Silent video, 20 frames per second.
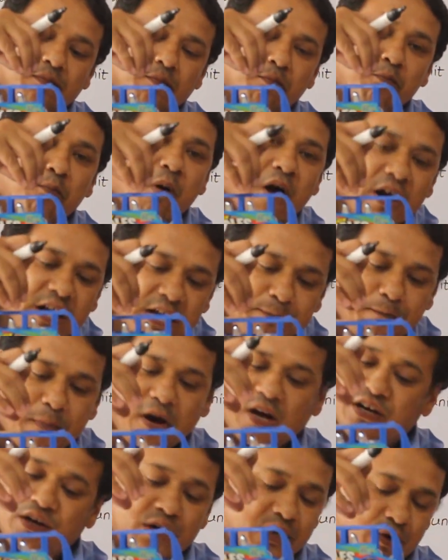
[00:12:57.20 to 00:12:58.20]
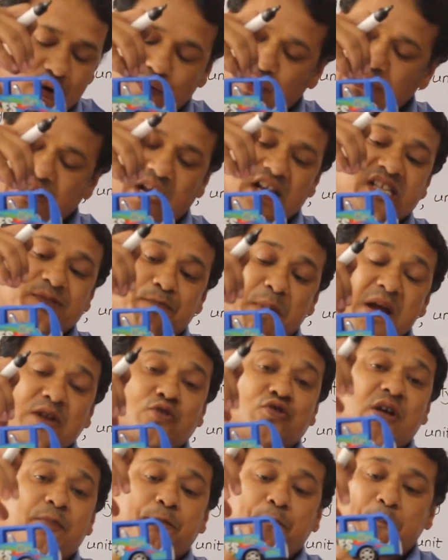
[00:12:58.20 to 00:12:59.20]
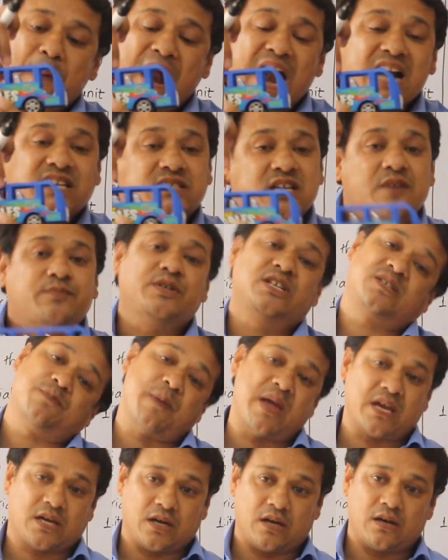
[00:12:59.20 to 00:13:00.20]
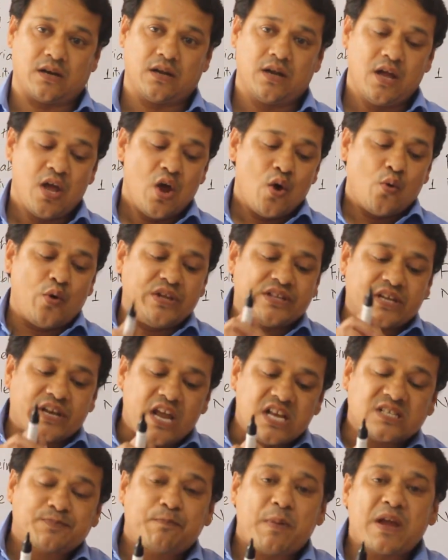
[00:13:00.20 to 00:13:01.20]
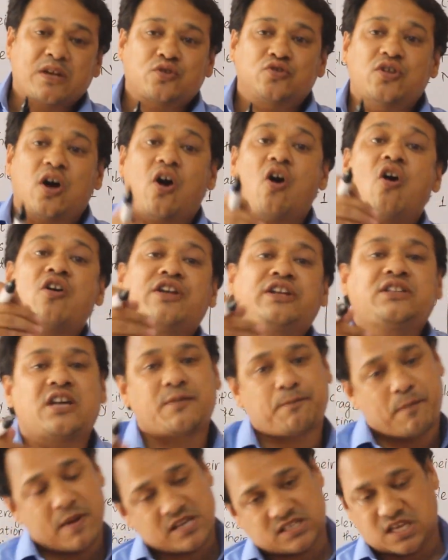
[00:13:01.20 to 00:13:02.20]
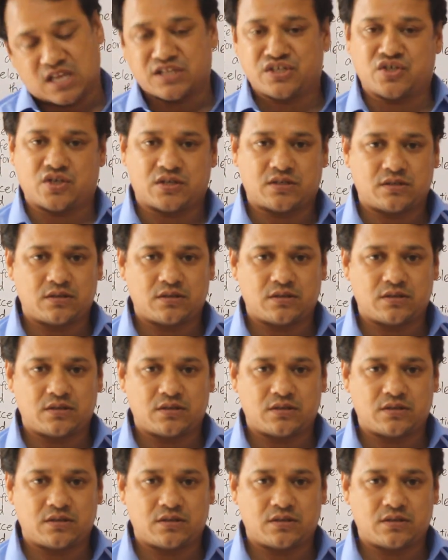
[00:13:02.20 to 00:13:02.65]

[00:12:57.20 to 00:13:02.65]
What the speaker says: body, with respect to the parts of this vehicle, with respect to the another passenger.